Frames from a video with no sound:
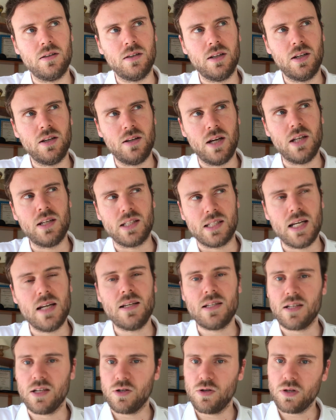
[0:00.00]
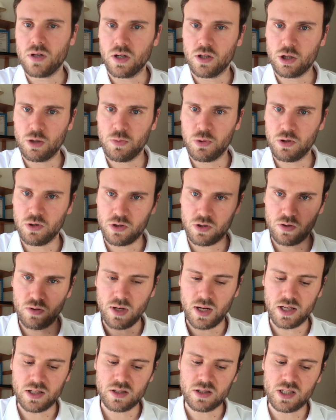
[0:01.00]
in, in a sense they do contribute to
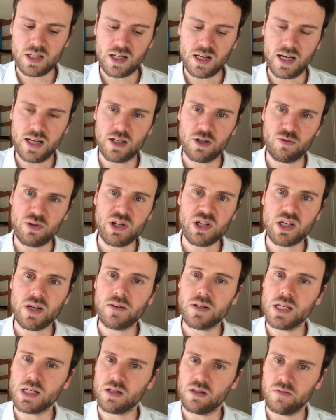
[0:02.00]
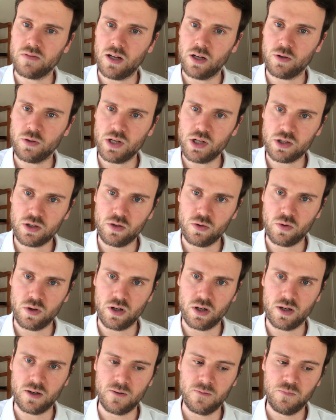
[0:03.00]
like a slight reshifting of the valuation
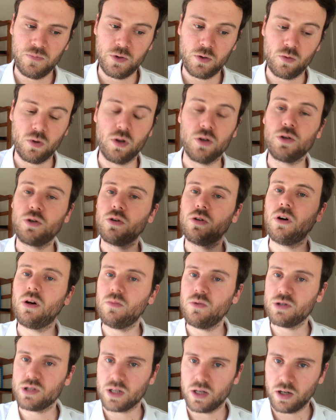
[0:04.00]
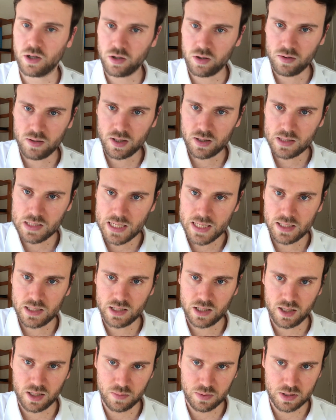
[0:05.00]
where well you could almost argue that the n
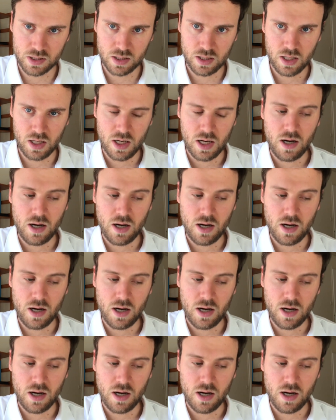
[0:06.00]
types